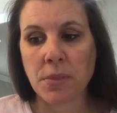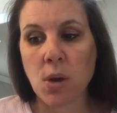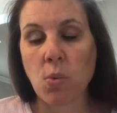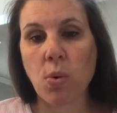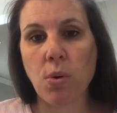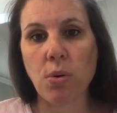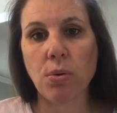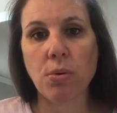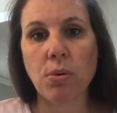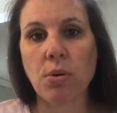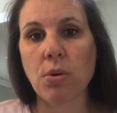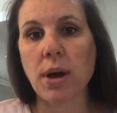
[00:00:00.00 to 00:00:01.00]
Well,
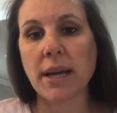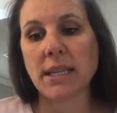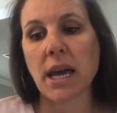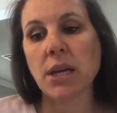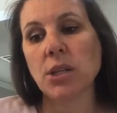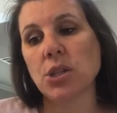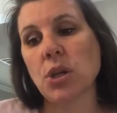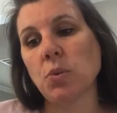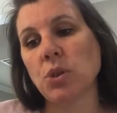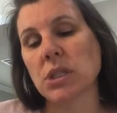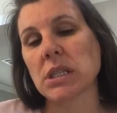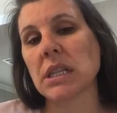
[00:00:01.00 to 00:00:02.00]
Italians don't
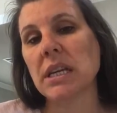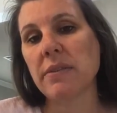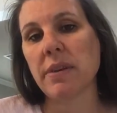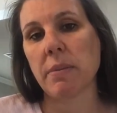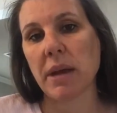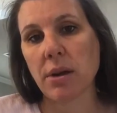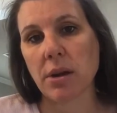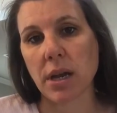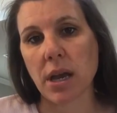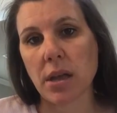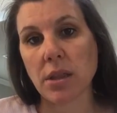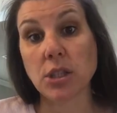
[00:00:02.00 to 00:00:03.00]
just live in
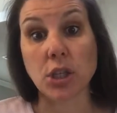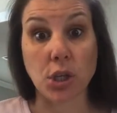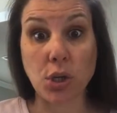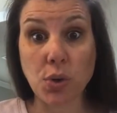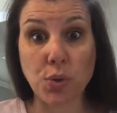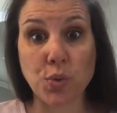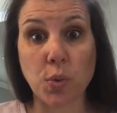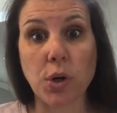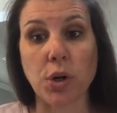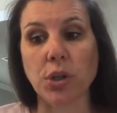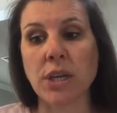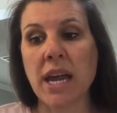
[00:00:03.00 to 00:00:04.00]
America. It's a huge
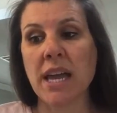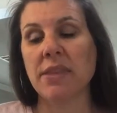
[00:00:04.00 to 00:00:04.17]
world.